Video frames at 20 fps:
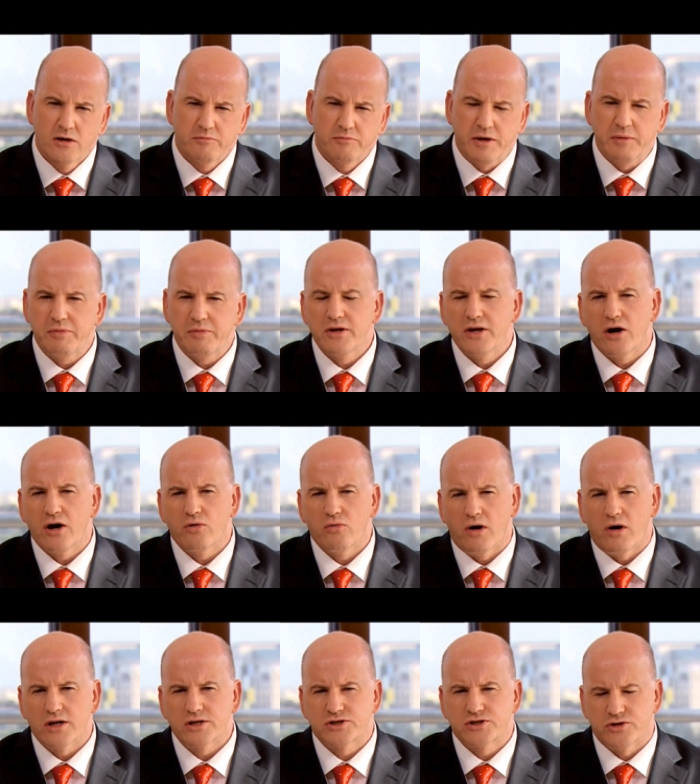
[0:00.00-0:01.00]
People now
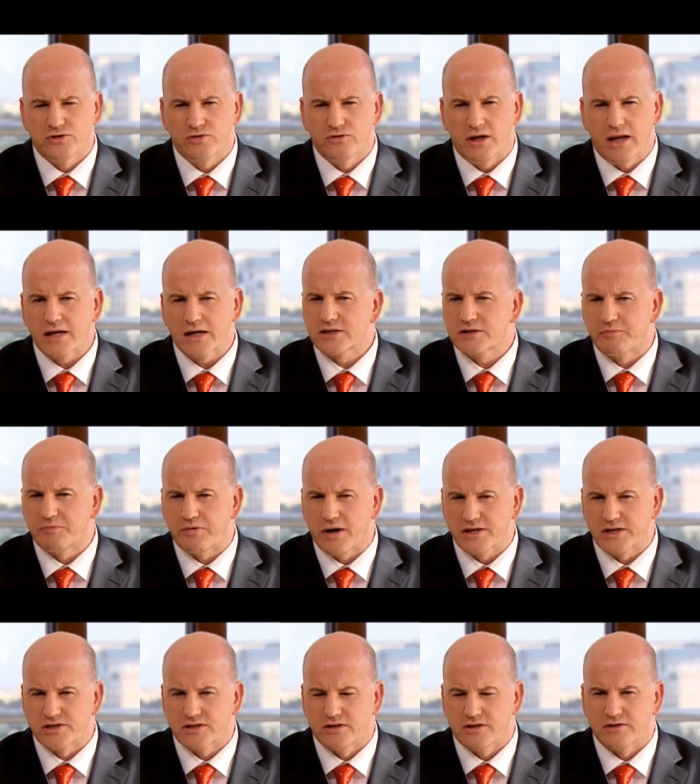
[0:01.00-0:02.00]
want to elect a
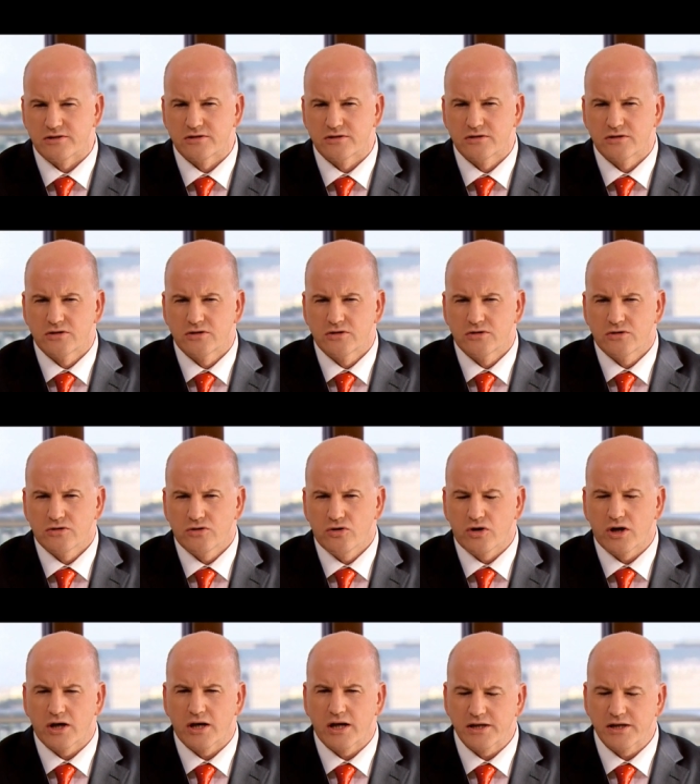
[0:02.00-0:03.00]
president who
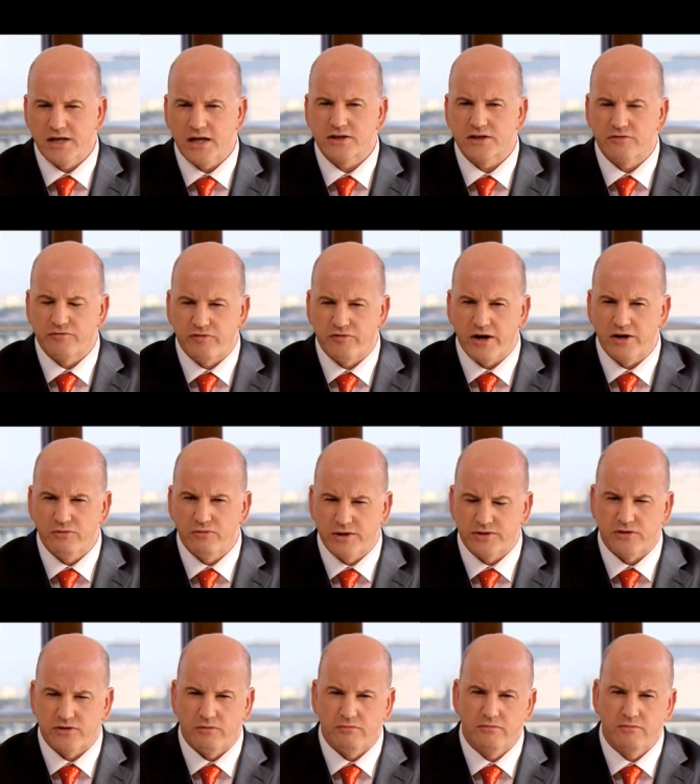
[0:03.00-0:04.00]
can identify
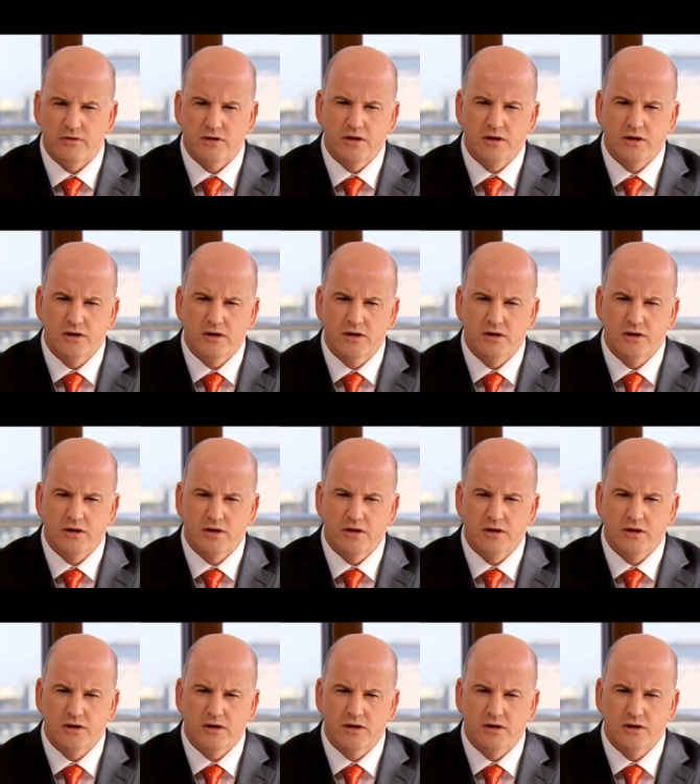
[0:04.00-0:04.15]
with them,